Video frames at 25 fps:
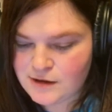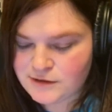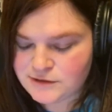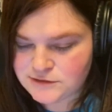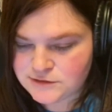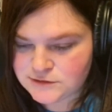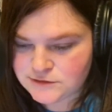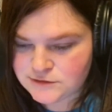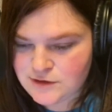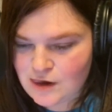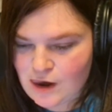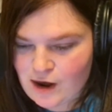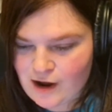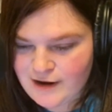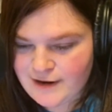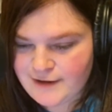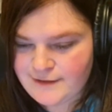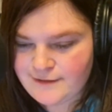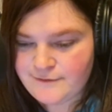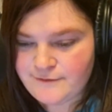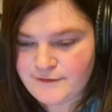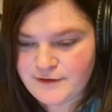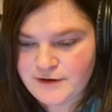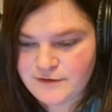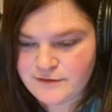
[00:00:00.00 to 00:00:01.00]
I have to finish
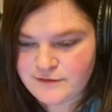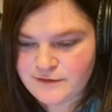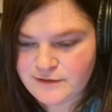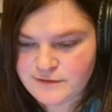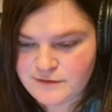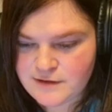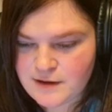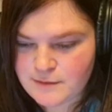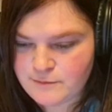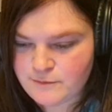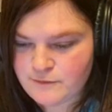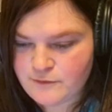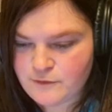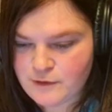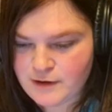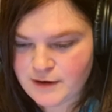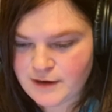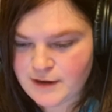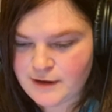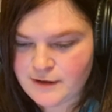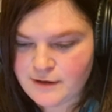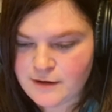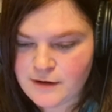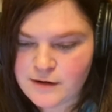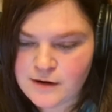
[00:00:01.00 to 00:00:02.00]
this up before I get cut
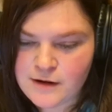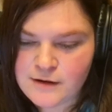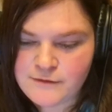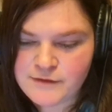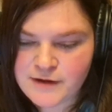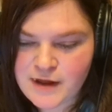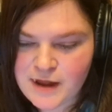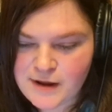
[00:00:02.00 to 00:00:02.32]
off again.